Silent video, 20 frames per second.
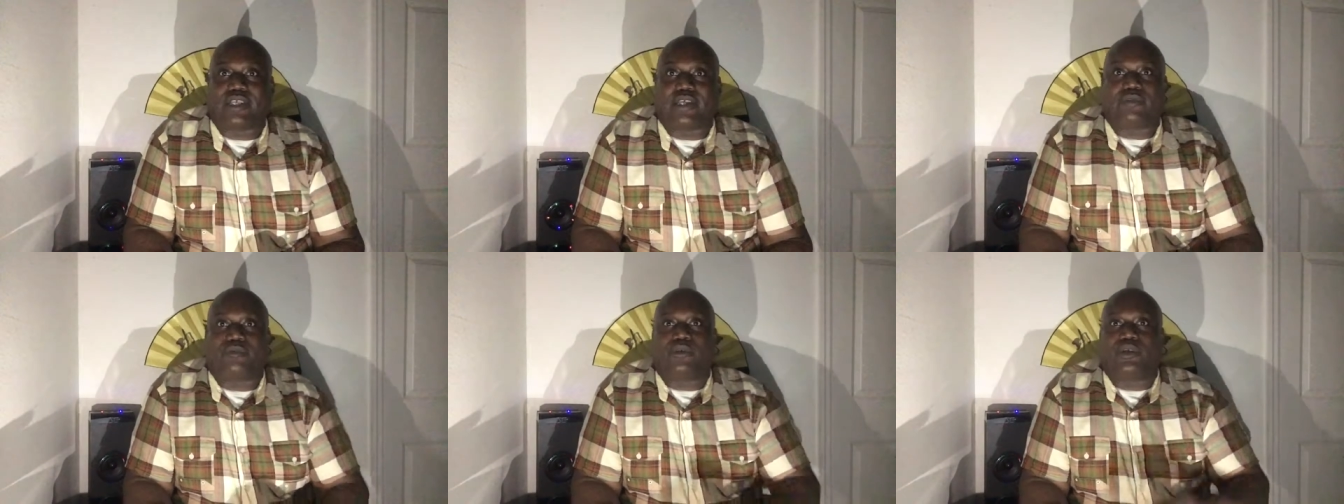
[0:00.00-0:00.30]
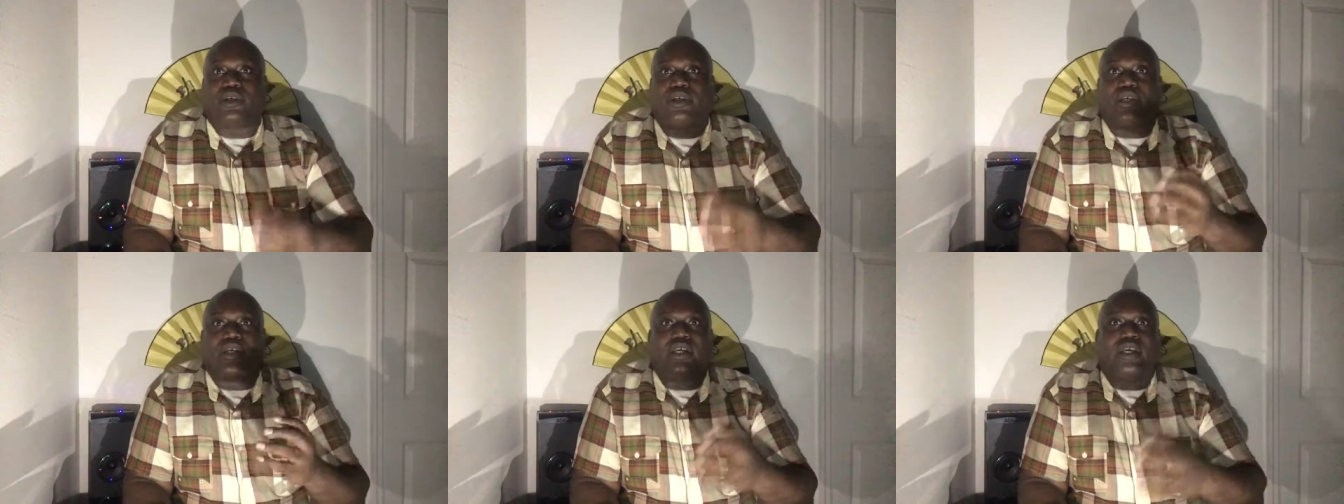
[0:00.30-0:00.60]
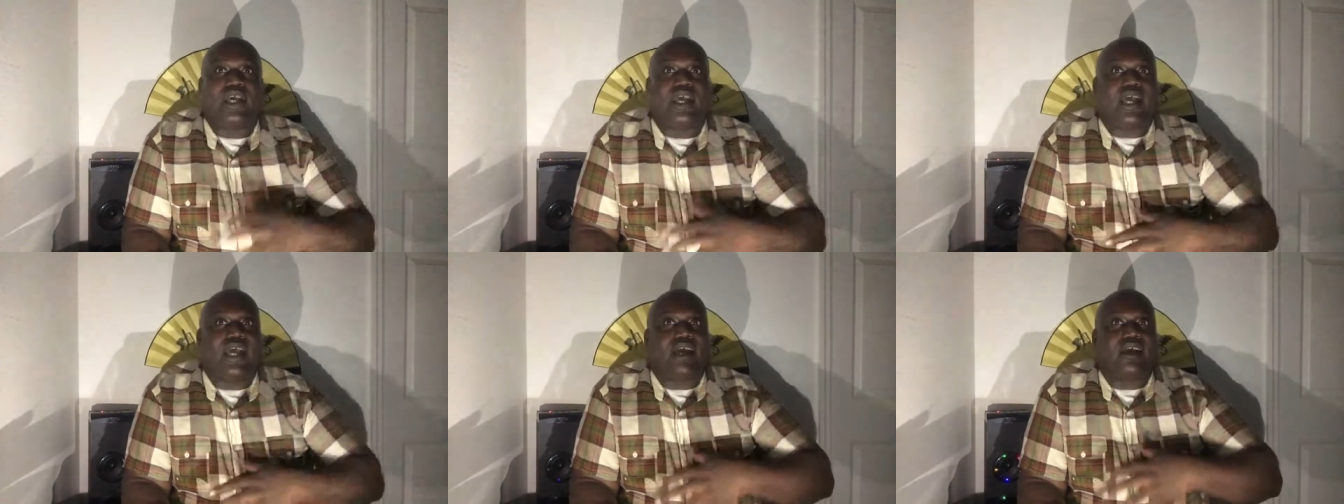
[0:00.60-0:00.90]
Like we,
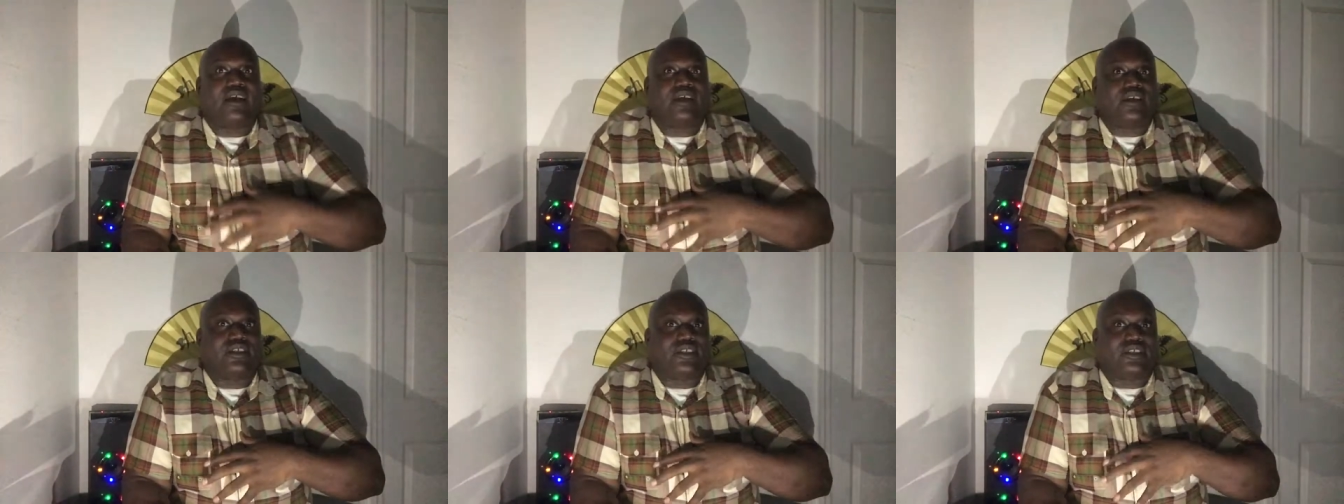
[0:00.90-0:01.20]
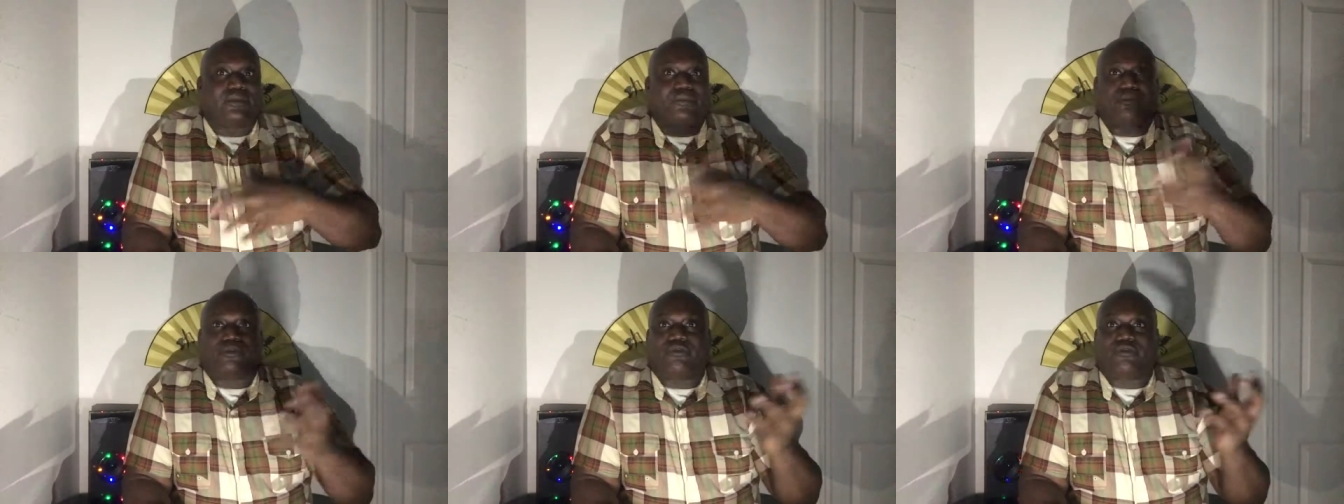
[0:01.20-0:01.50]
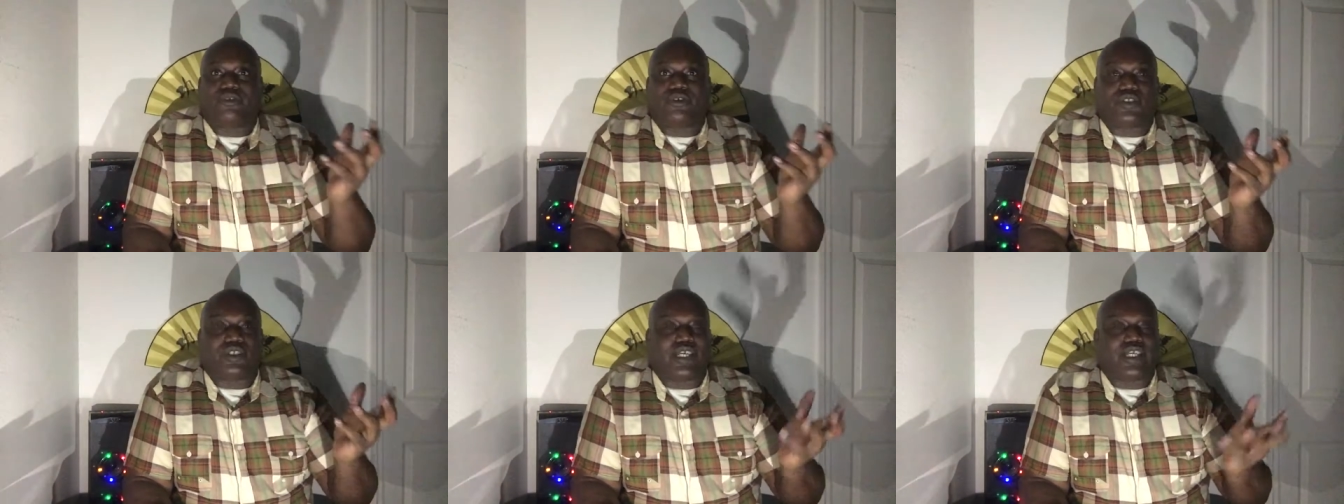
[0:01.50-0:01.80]
some
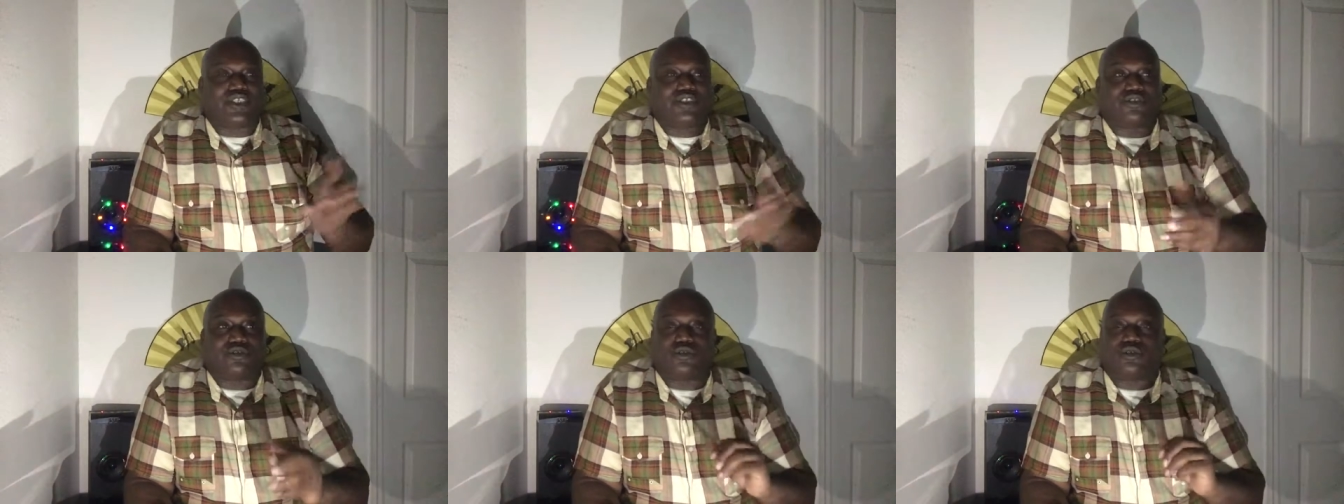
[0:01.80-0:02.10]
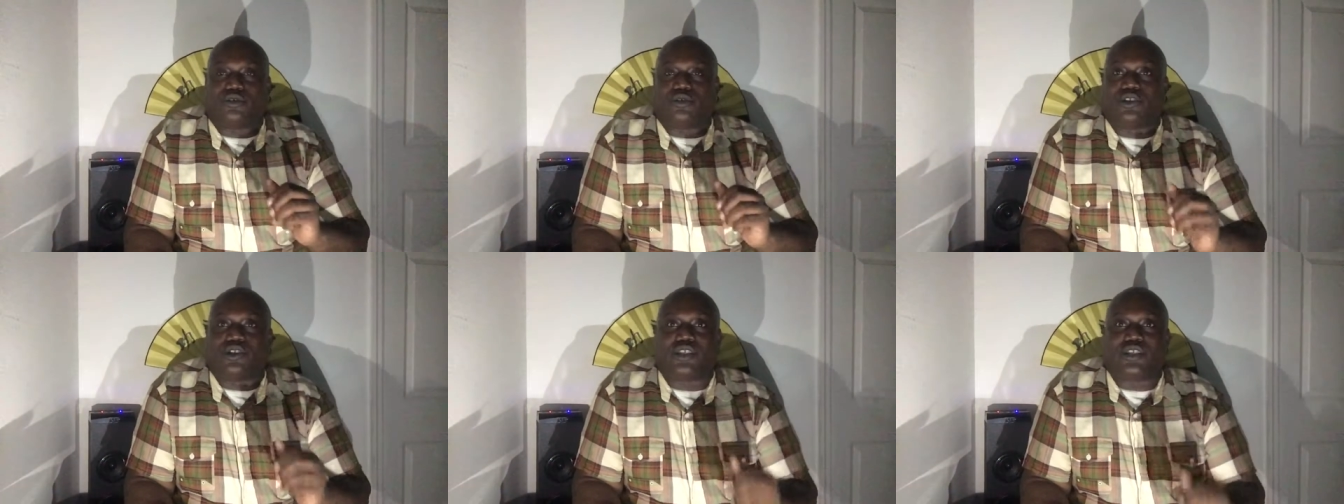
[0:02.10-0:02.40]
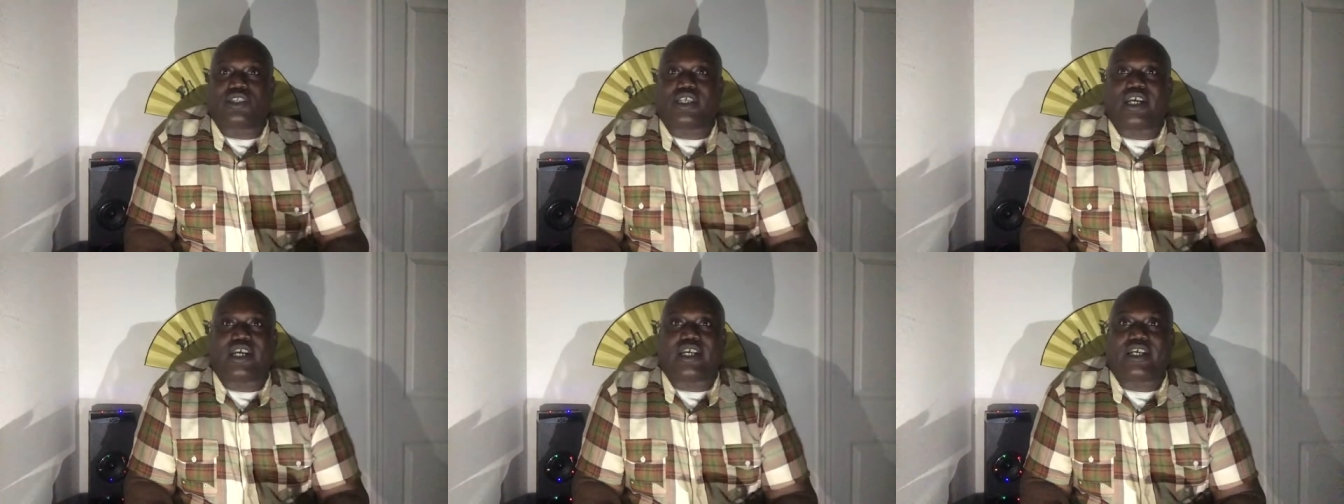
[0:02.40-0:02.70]
sexual
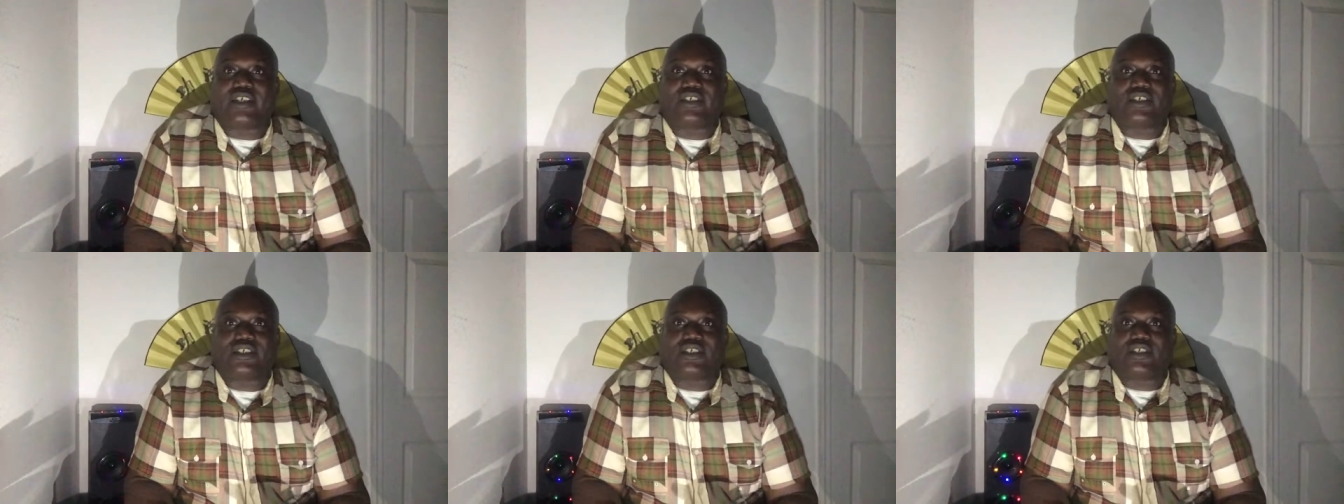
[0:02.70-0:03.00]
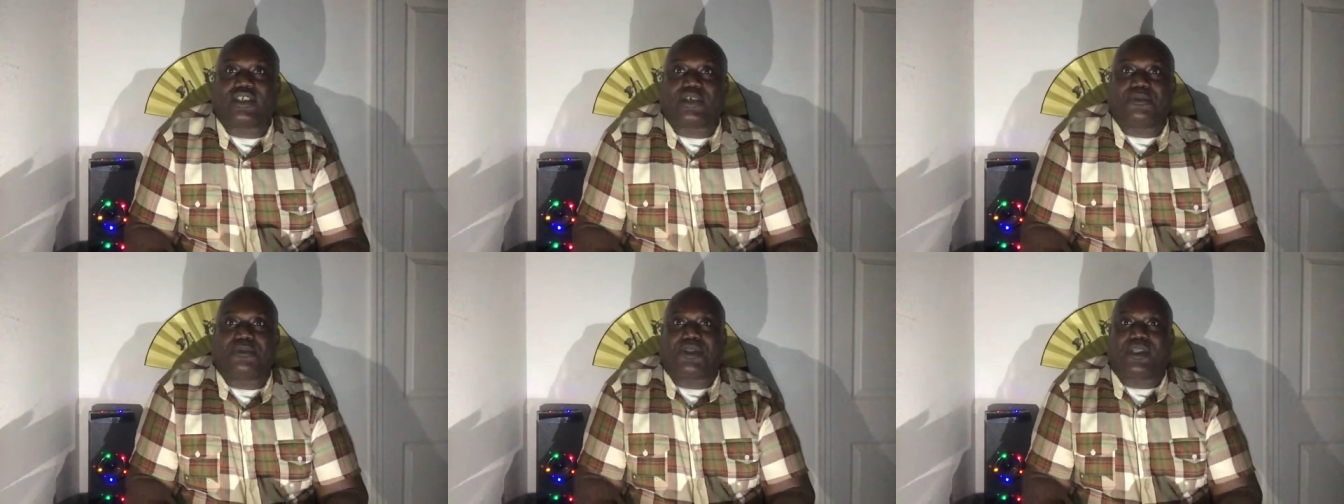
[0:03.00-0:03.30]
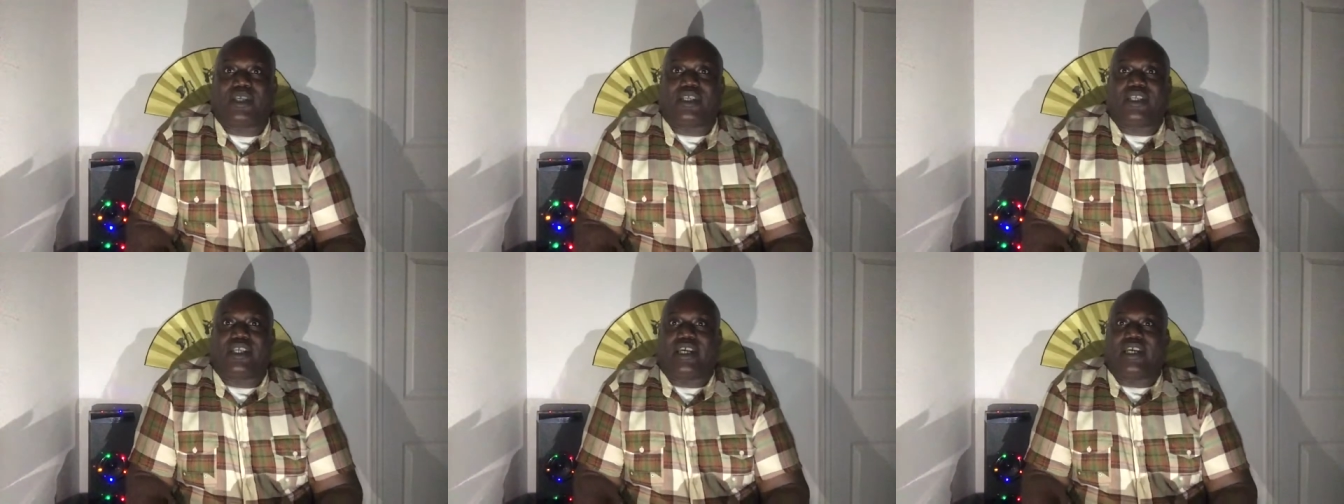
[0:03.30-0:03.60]
desires or something
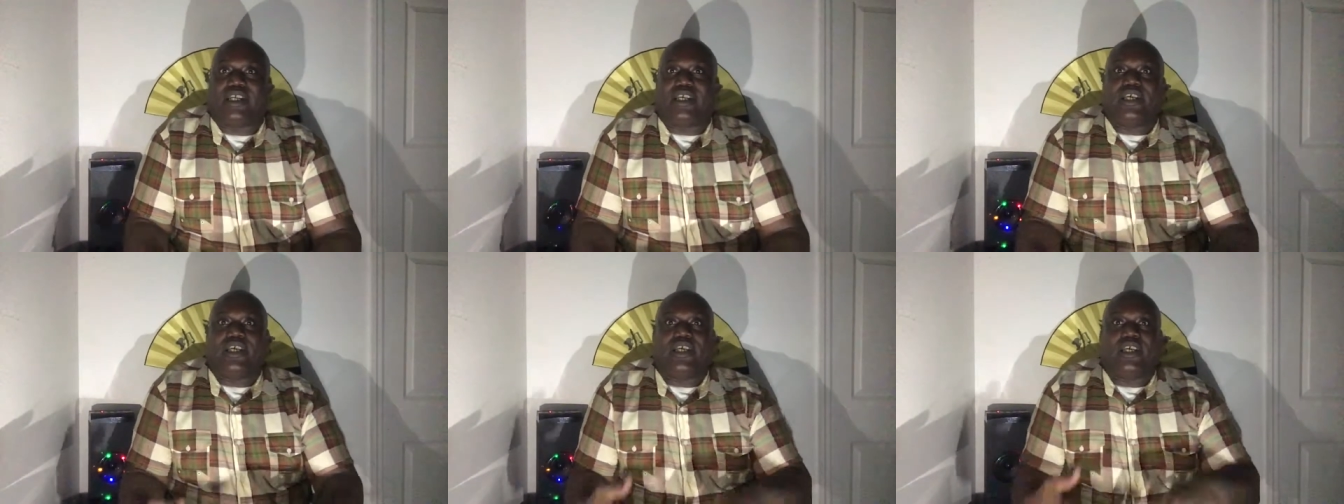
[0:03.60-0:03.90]
like that.